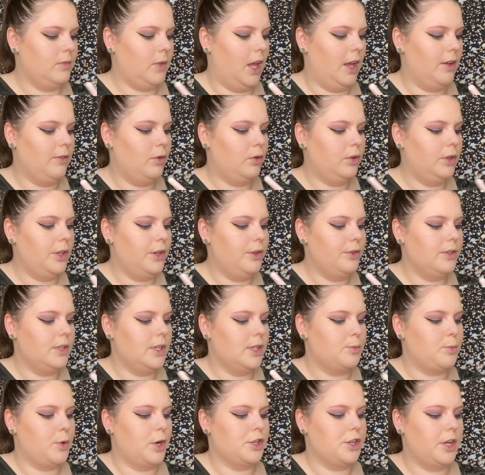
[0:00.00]
I've only used this
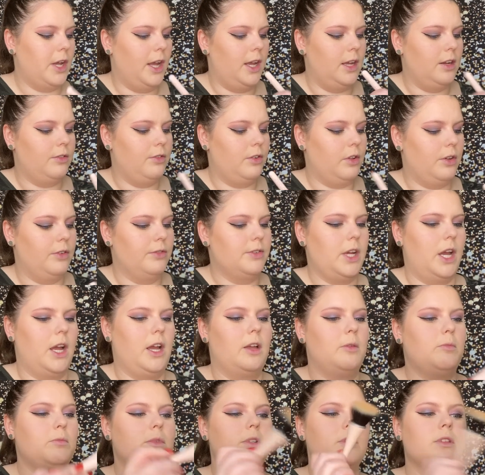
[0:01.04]
brush a handful of
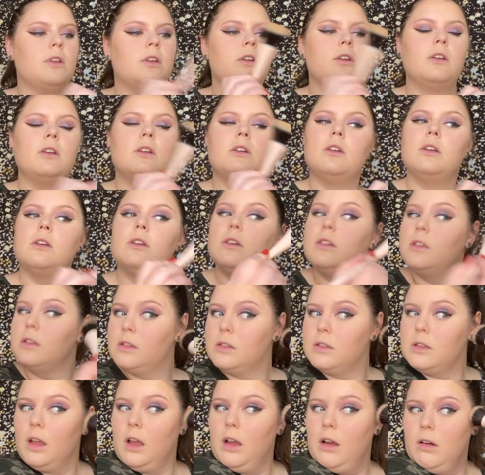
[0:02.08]
times,
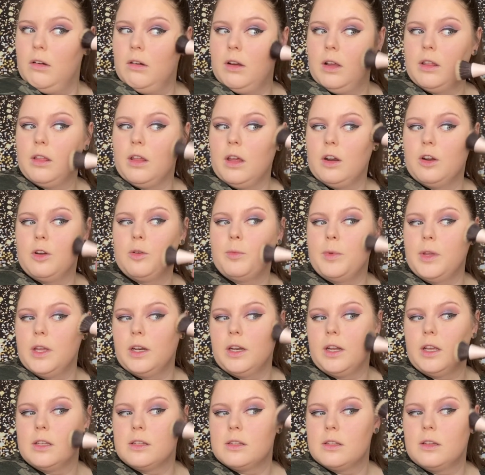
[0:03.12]
so I thought it would be a
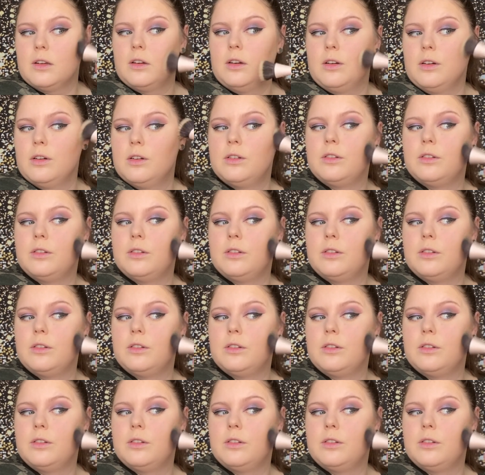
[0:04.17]
nice little